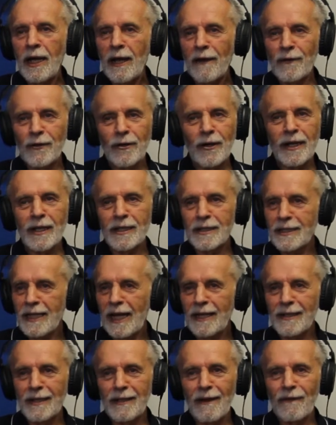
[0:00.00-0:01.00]
If you don't
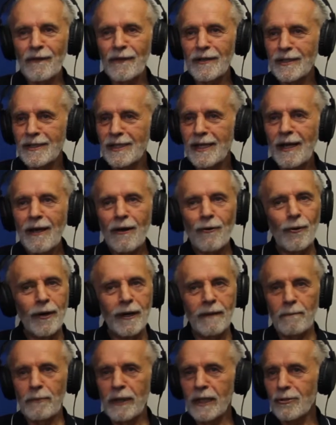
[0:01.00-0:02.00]
understand the difference,
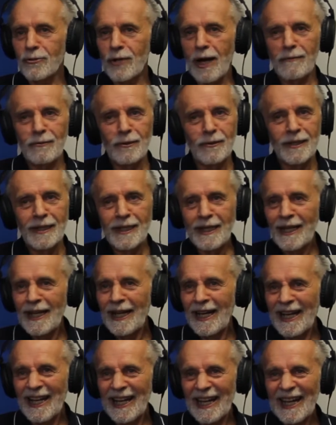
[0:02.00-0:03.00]
we're in big trouble,
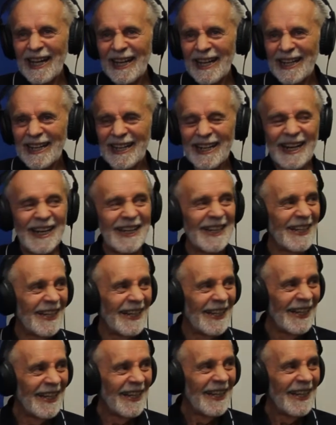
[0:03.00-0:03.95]
right?